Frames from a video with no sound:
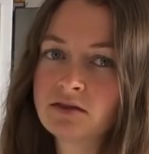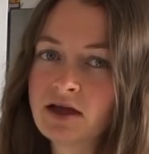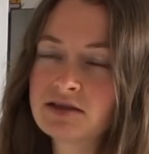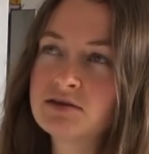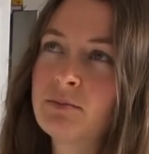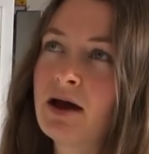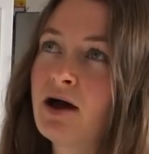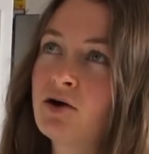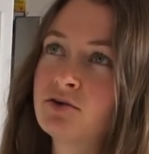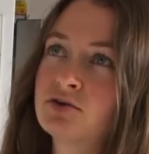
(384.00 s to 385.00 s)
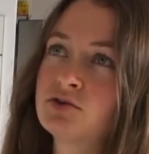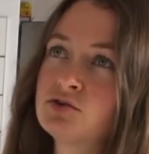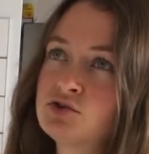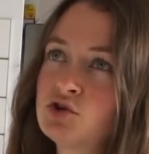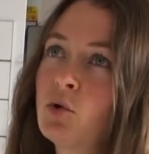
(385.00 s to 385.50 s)
that's about
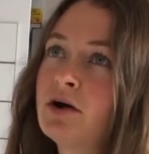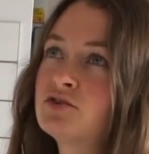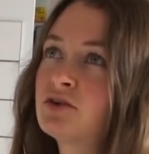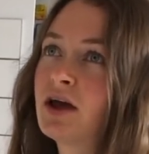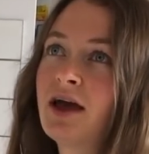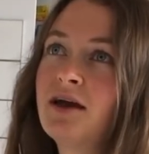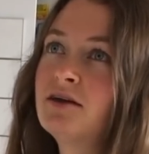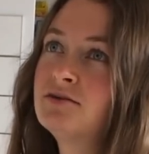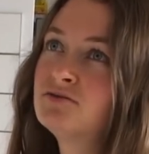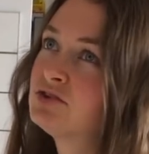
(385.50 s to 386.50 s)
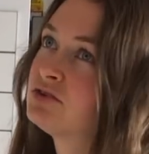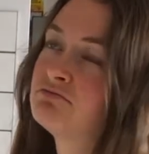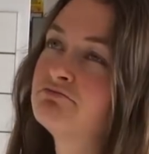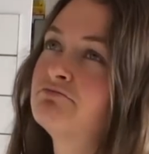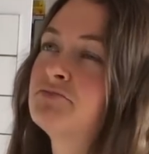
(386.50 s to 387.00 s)

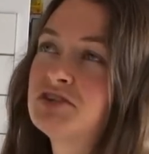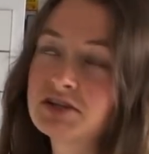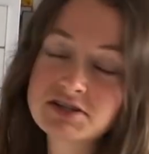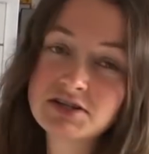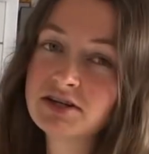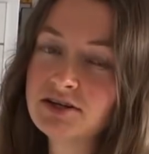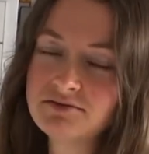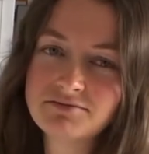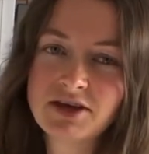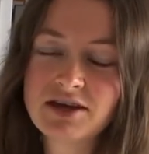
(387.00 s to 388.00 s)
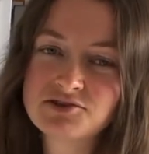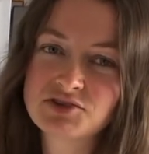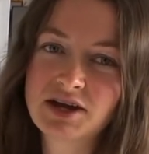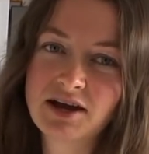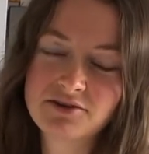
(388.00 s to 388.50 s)
260
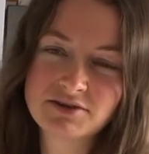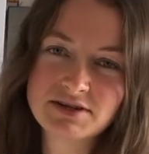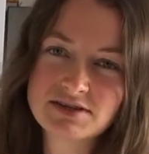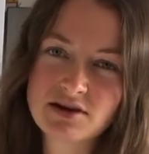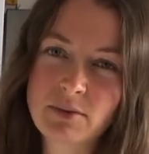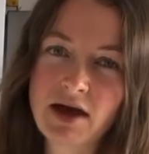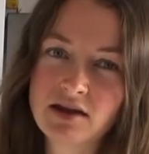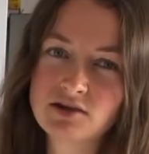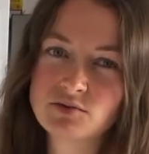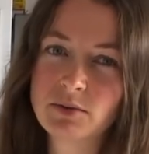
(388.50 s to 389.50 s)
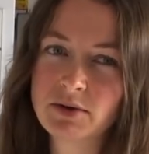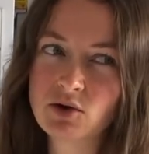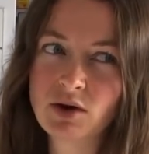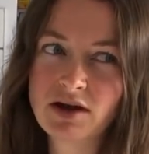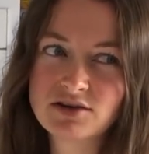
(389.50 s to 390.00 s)
extra calories that I'm adding to my
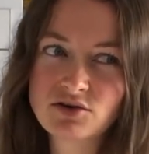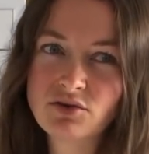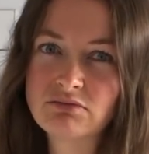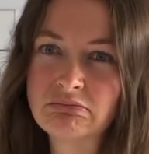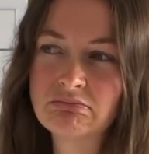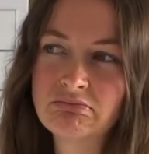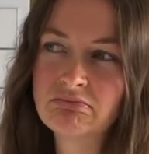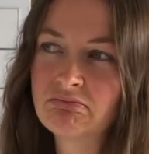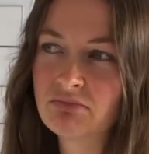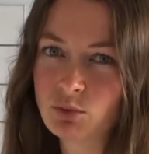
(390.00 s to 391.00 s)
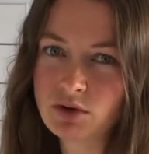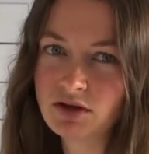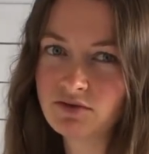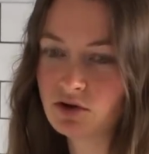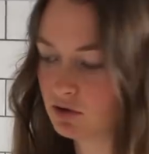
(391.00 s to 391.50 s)
meal and I don't, wouldn't
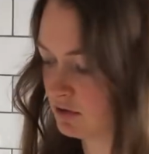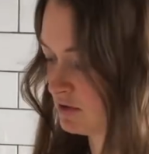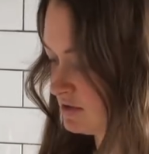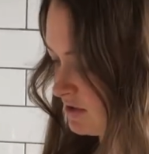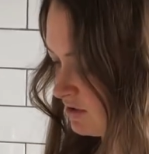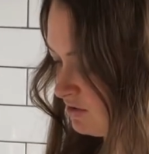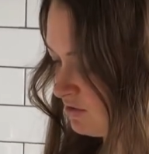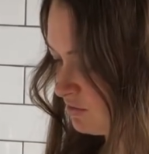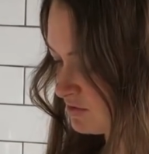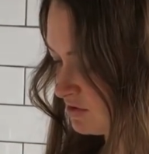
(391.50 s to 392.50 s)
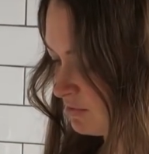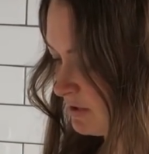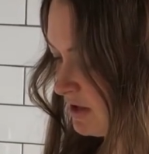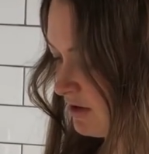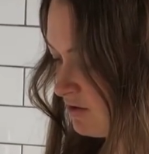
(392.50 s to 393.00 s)
even notice. Like no one's gonna
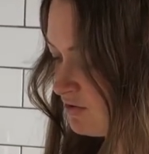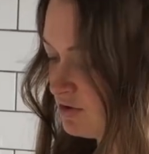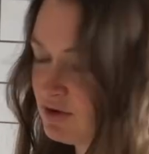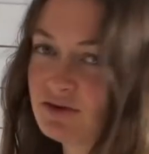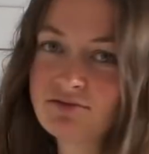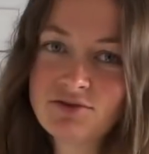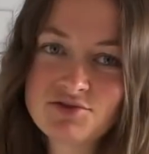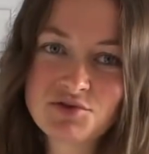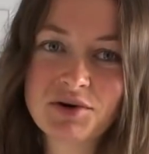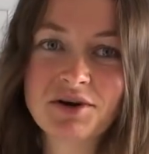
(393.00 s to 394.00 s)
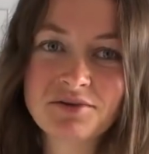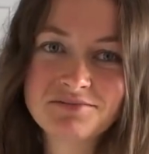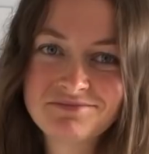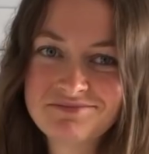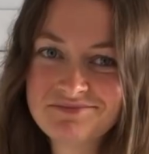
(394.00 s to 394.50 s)
be like, oh, you didn't use oil.
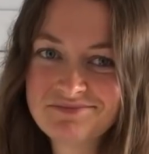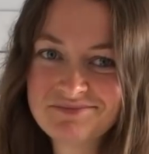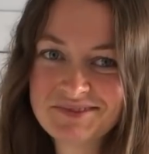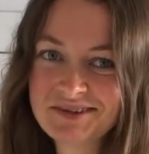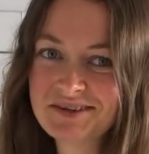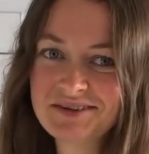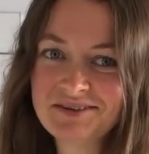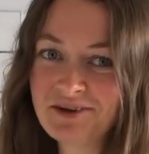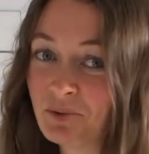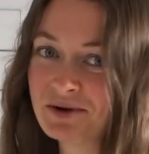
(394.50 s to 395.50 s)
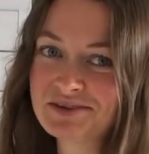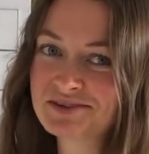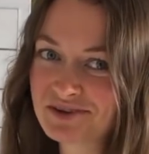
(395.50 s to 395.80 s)
No one is